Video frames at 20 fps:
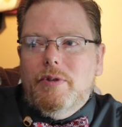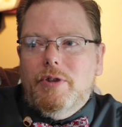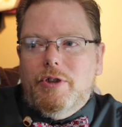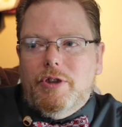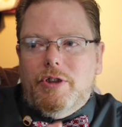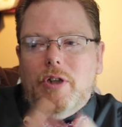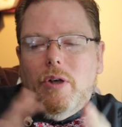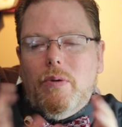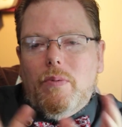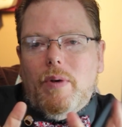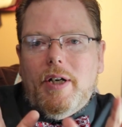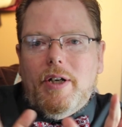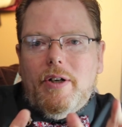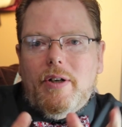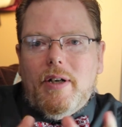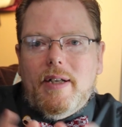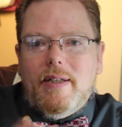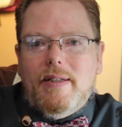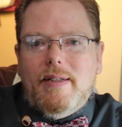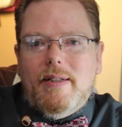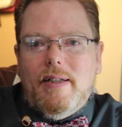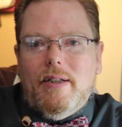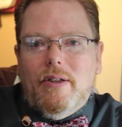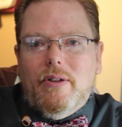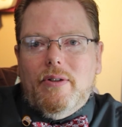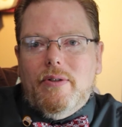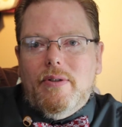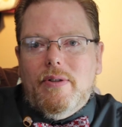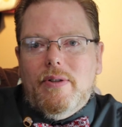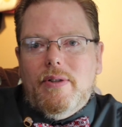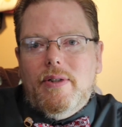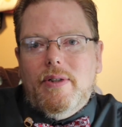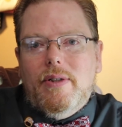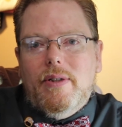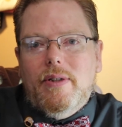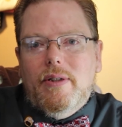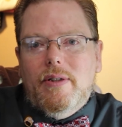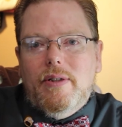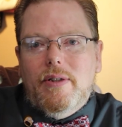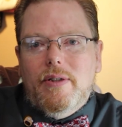Just don't wear your nice
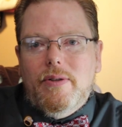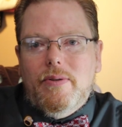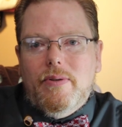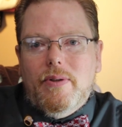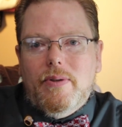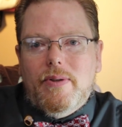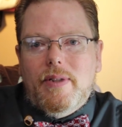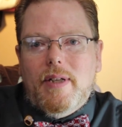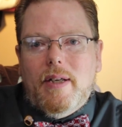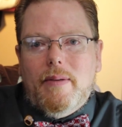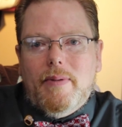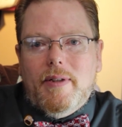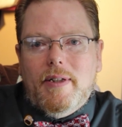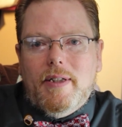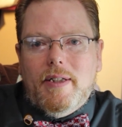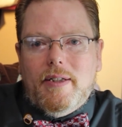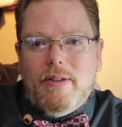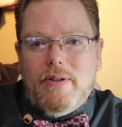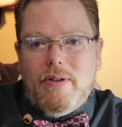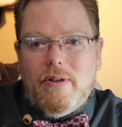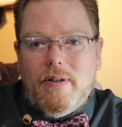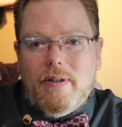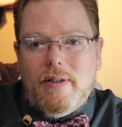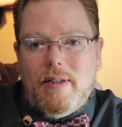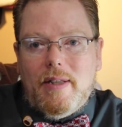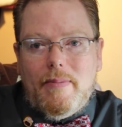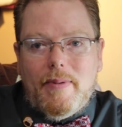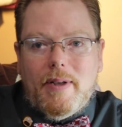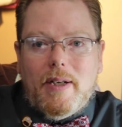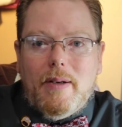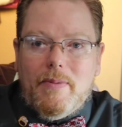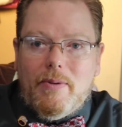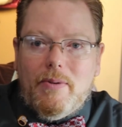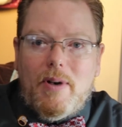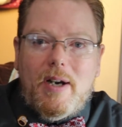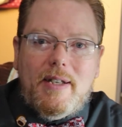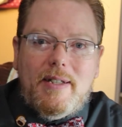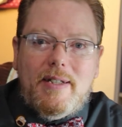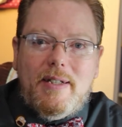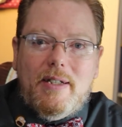sneakers to do those type of things, or else they become the
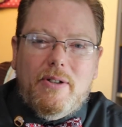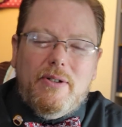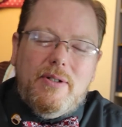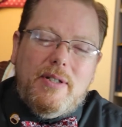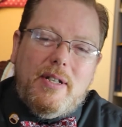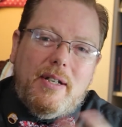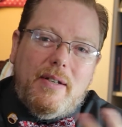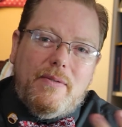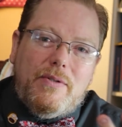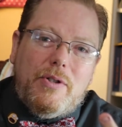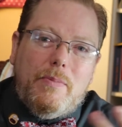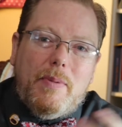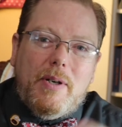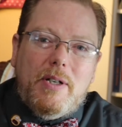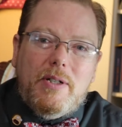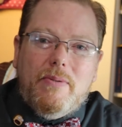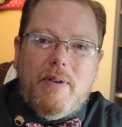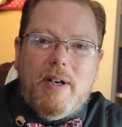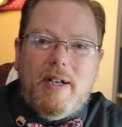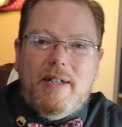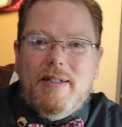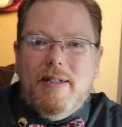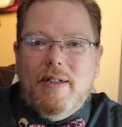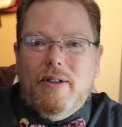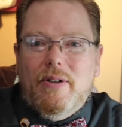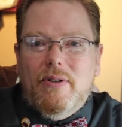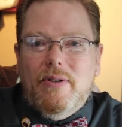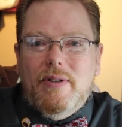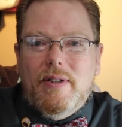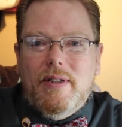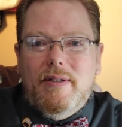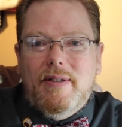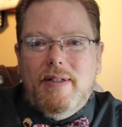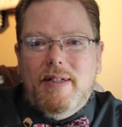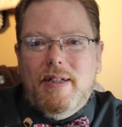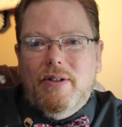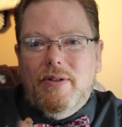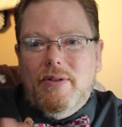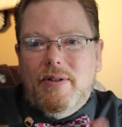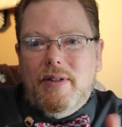ratty sneakers. Then you have two pairs of ratty sneakers, and
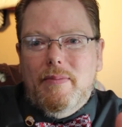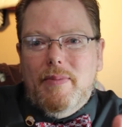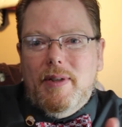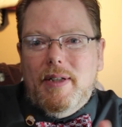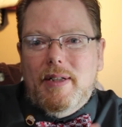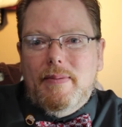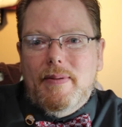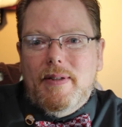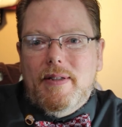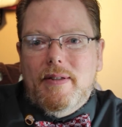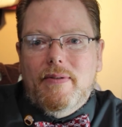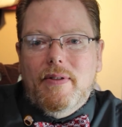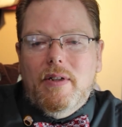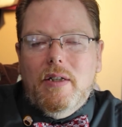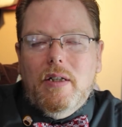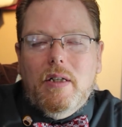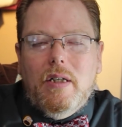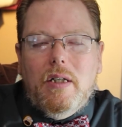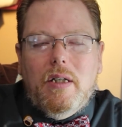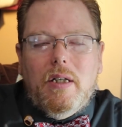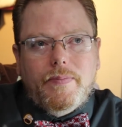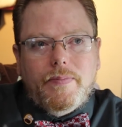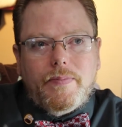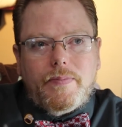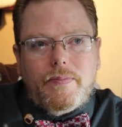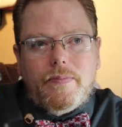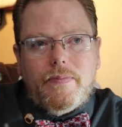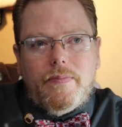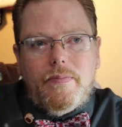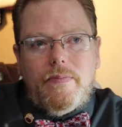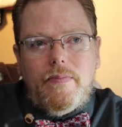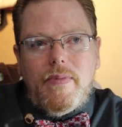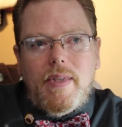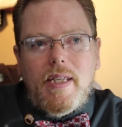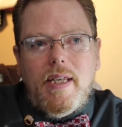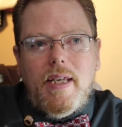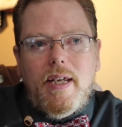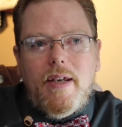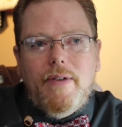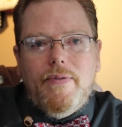sneakers can be expensive.
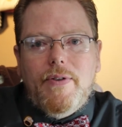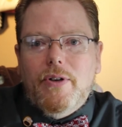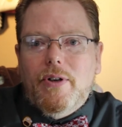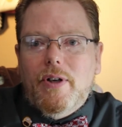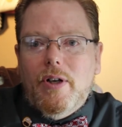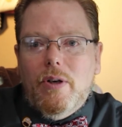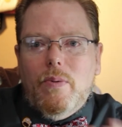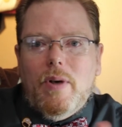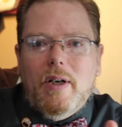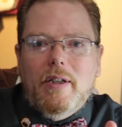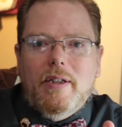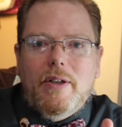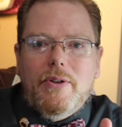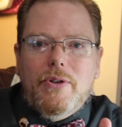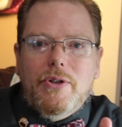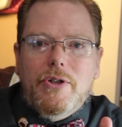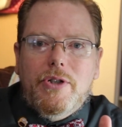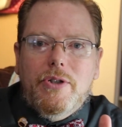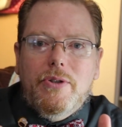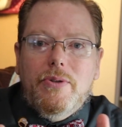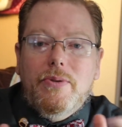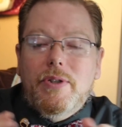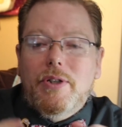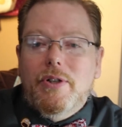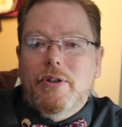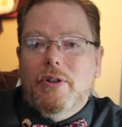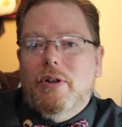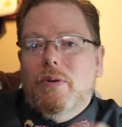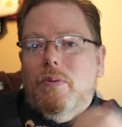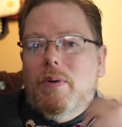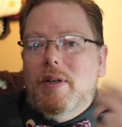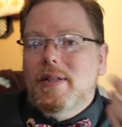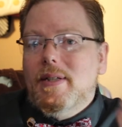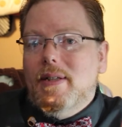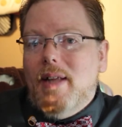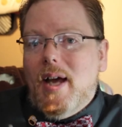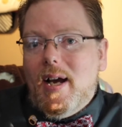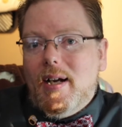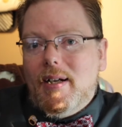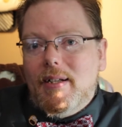If you're gonna wear leather shoes and you're gonna wear
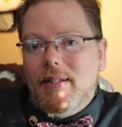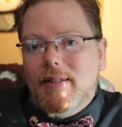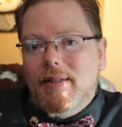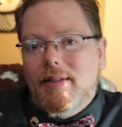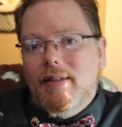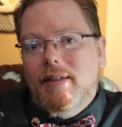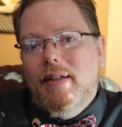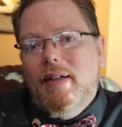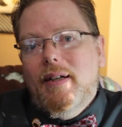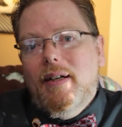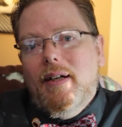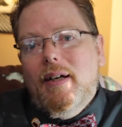slacks,